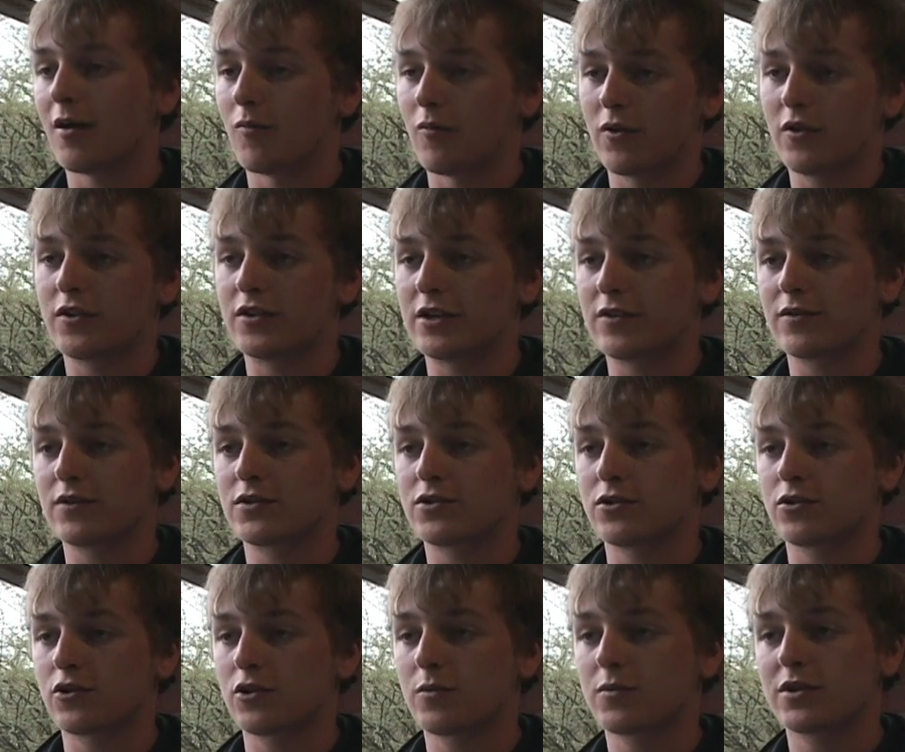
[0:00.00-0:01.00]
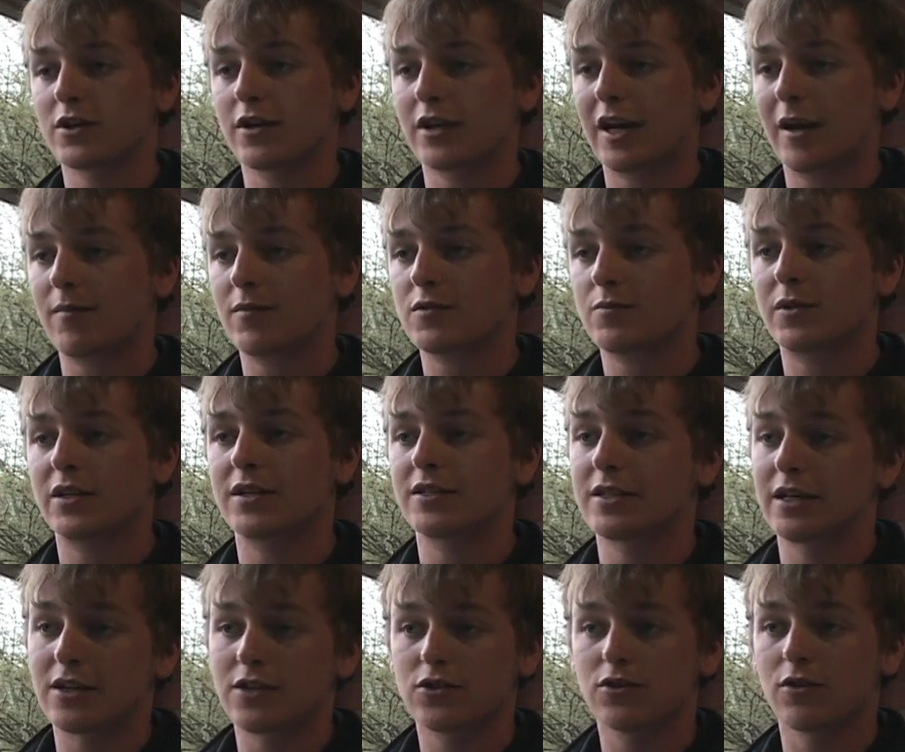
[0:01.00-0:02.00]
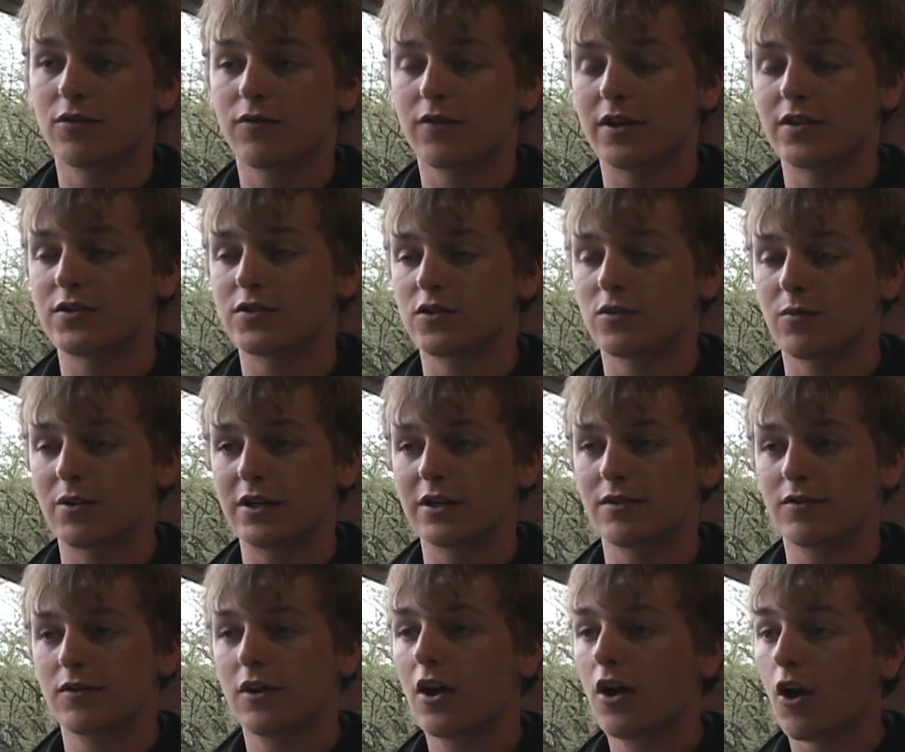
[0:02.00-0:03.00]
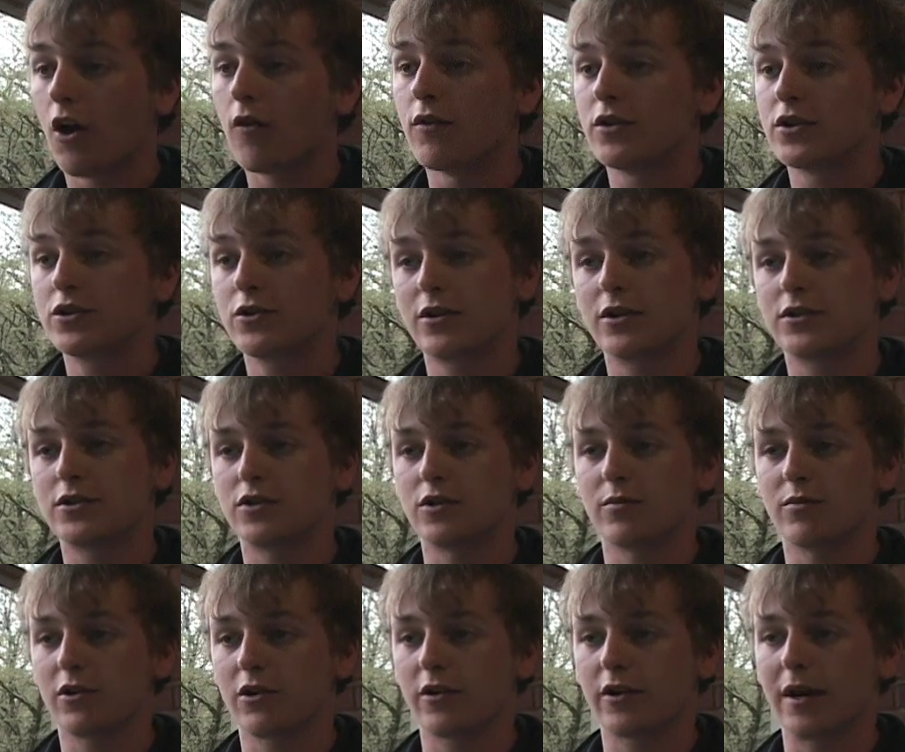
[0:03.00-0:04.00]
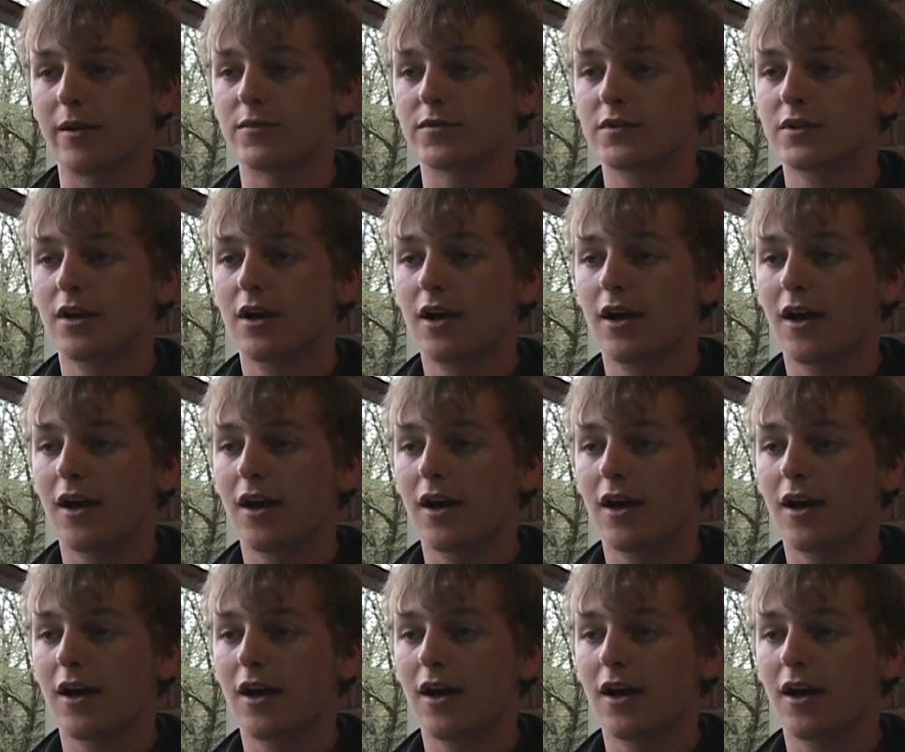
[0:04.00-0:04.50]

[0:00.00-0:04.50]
with different student groups here on campus, because the ASUO funds so many over 200 student programs.